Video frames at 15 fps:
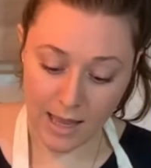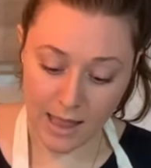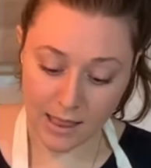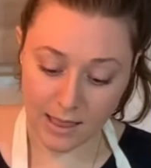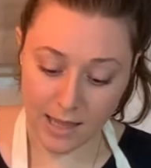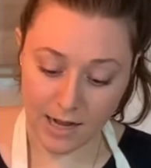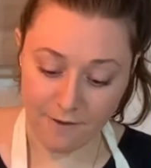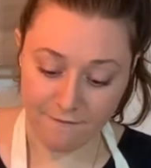
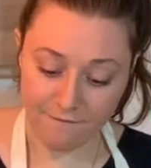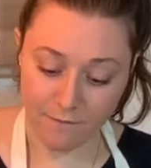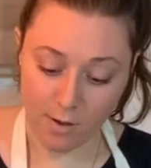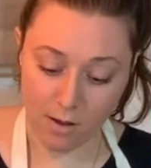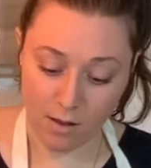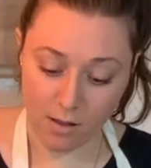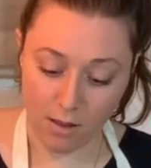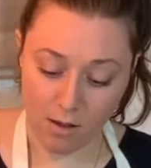let it
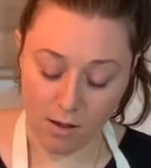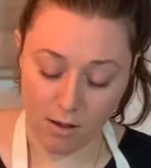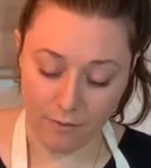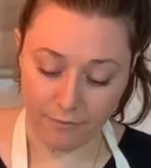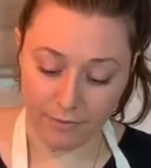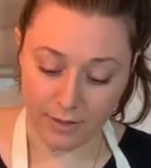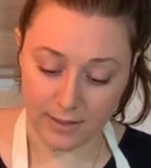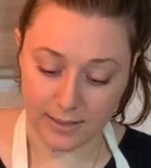fall
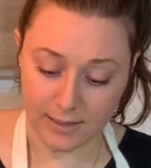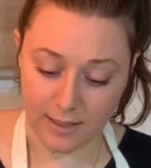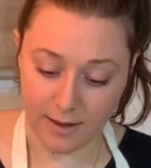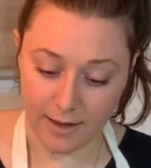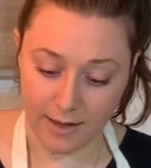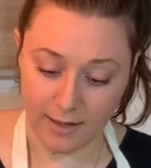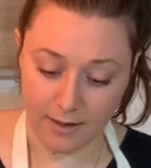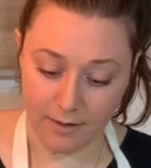off the
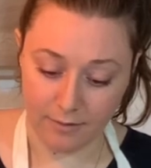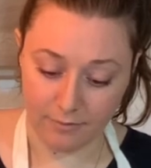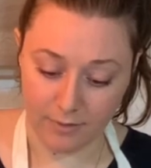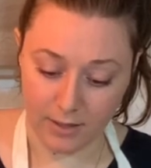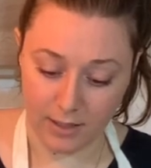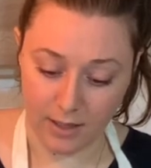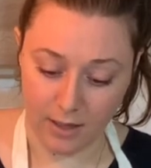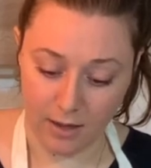side of
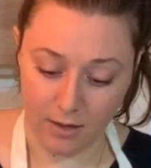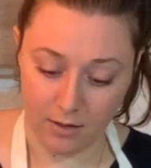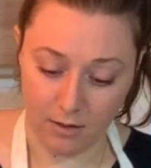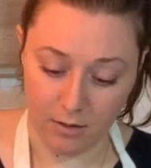the cake.